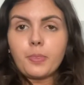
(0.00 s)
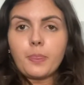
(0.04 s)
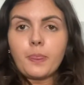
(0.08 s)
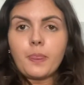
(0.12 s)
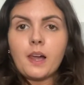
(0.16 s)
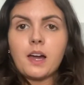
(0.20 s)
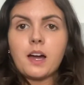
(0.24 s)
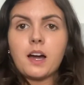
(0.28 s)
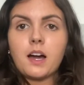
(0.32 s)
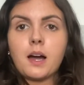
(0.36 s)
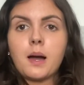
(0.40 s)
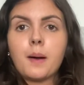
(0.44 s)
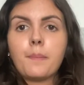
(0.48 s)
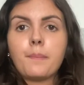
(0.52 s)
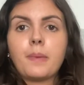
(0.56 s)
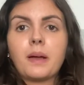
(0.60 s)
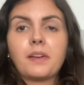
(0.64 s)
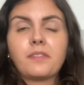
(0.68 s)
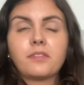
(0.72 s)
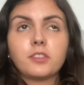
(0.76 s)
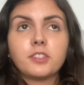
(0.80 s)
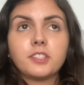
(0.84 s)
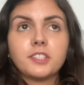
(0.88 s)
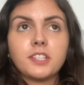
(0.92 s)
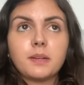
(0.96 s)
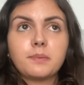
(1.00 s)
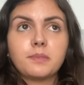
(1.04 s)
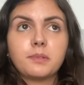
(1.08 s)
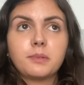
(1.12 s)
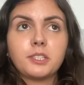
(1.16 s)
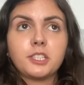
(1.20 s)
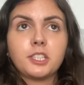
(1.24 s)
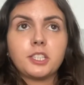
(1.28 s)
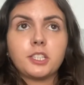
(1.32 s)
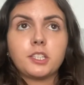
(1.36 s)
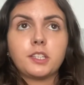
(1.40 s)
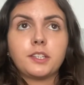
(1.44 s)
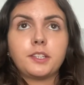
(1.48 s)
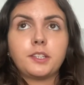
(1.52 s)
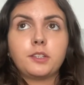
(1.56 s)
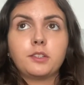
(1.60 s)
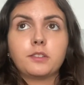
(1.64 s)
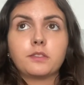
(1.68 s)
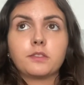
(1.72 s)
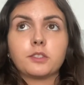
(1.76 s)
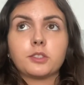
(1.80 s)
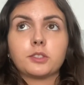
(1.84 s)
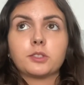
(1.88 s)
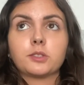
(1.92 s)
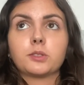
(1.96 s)
My first time I went to
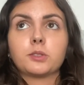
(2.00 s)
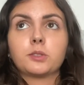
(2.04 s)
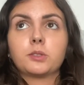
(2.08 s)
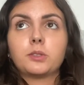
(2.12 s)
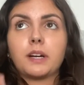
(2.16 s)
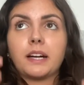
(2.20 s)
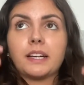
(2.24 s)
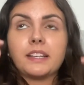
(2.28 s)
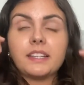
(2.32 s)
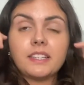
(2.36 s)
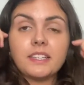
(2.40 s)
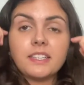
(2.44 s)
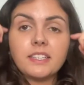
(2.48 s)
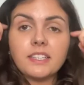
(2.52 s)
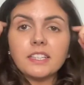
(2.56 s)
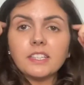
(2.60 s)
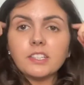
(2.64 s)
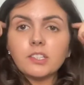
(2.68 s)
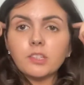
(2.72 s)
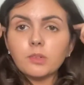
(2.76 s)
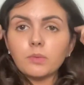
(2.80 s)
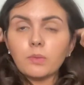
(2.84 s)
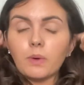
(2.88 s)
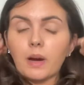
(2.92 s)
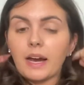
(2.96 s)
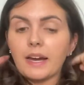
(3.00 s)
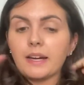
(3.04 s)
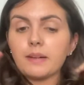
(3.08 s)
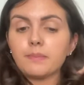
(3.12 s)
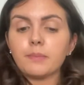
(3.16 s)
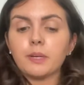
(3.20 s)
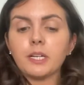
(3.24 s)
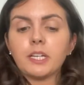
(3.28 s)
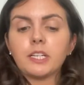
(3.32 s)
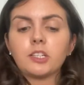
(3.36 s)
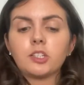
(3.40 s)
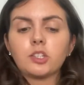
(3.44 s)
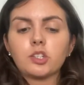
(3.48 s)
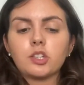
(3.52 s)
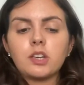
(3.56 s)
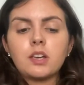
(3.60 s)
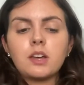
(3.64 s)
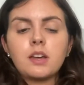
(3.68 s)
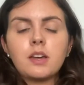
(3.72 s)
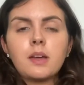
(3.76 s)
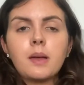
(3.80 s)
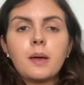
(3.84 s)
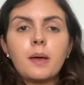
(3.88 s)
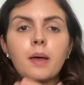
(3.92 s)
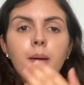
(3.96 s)
Universal, I didn't get to ride much,
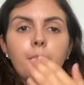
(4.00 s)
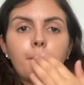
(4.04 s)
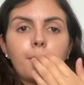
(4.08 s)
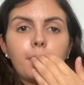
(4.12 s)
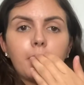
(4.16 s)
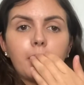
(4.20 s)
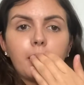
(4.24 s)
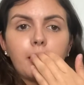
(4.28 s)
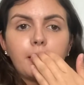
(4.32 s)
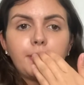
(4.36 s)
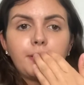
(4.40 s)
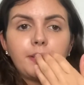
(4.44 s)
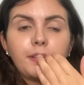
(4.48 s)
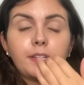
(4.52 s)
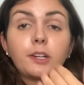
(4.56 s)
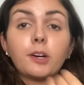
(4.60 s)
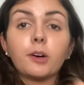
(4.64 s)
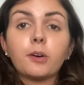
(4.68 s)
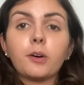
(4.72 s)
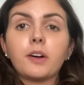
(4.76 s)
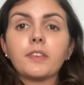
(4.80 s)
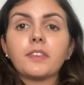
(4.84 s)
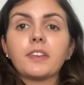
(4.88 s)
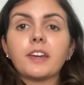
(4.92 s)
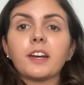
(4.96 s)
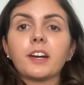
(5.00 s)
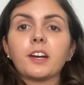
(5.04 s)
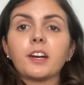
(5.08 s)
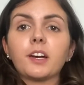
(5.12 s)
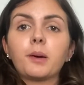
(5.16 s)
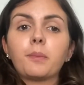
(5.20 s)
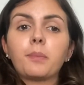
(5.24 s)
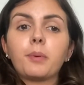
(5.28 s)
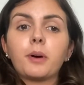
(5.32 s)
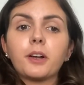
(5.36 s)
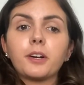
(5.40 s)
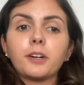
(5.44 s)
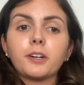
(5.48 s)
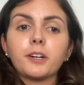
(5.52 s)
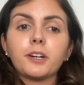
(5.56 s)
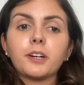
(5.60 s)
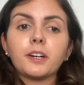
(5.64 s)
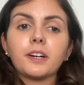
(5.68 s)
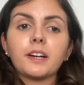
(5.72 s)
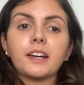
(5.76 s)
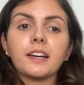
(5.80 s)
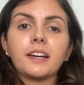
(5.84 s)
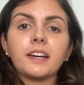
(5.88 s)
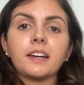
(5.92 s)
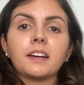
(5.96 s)
but I did go on the Harry Potter
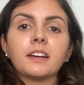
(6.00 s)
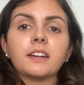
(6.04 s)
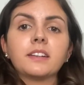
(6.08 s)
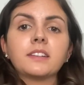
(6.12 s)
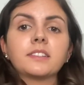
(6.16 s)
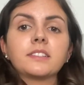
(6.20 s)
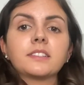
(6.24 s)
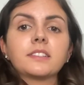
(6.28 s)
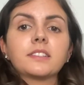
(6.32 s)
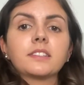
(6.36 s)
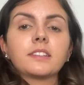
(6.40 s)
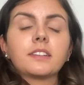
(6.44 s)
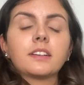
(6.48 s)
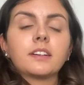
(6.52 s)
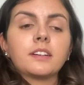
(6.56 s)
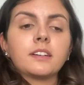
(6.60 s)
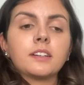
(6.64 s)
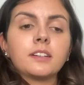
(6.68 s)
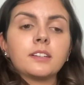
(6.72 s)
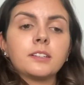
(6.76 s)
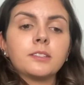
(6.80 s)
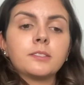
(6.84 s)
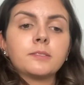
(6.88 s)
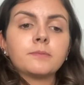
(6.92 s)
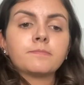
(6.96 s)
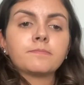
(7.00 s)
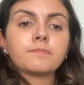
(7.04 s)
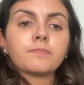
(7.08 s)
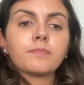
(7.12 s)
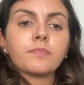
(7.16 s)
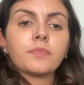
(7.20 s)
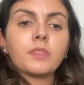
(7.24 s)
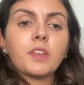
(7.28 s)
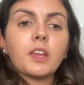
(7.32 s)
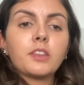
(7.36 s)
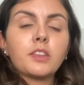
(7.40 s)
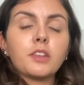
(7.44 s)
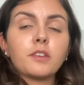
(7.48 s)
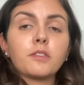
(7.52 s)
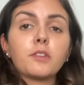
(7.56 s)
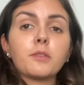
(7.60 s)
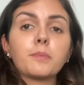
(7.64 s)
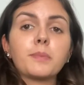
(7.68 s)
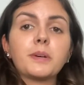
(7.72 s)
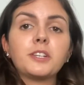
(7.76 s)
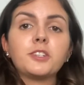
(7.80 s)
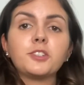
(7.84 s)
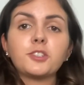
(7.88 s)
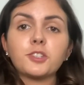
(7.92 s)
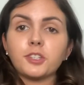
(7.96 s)
and the
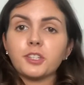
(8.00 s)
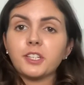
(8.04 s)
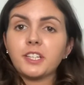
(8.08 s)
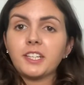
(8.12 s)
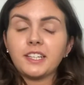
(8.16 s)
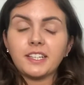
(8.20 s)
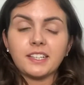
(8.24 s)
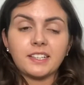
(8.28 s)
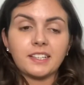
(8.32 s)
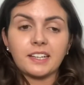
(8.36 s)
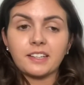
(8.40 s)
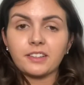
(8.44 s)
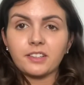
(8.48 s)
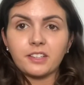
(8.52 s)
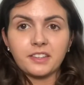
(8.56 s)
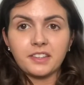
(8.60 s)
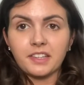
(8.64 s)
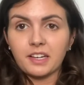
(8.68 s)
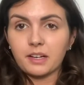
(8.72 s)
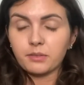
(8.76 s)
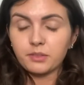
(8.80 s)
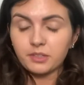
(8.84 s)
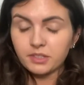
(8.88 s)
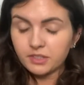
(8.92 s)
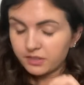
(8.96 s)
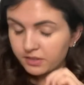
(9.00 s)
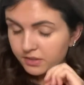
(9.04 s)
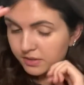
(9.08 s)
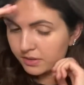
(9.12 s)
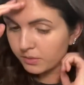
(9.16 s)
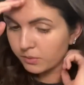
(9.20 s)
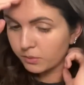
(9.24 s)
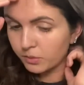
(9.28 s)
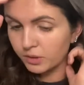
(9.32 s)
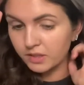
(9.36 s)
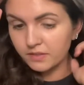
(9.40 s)
Forbidden Journey, and I thought that was one of